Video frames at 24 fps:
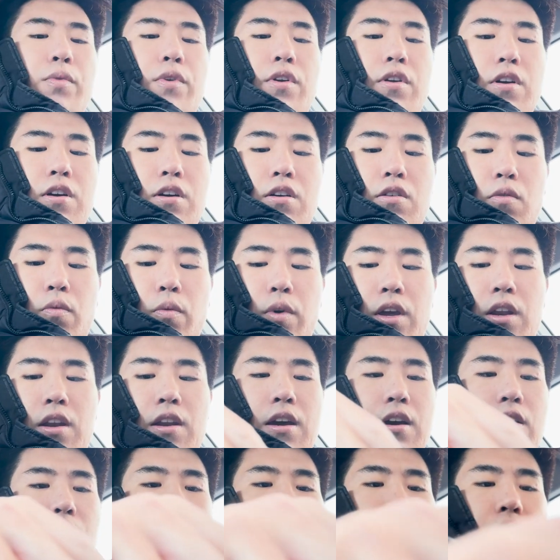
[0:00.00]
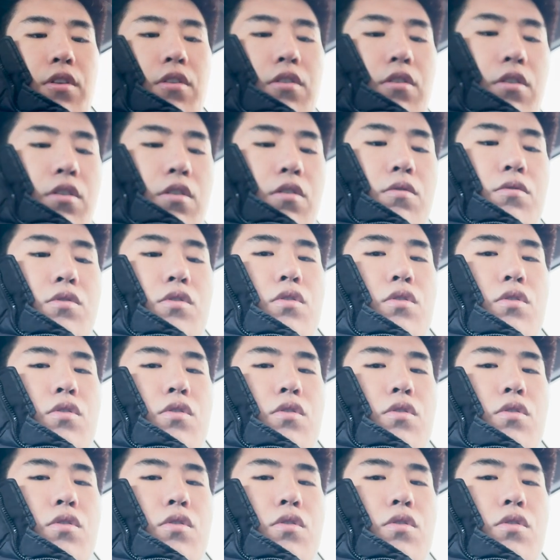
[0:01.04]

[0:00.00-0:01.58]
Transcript: We are on our way now. We're going to go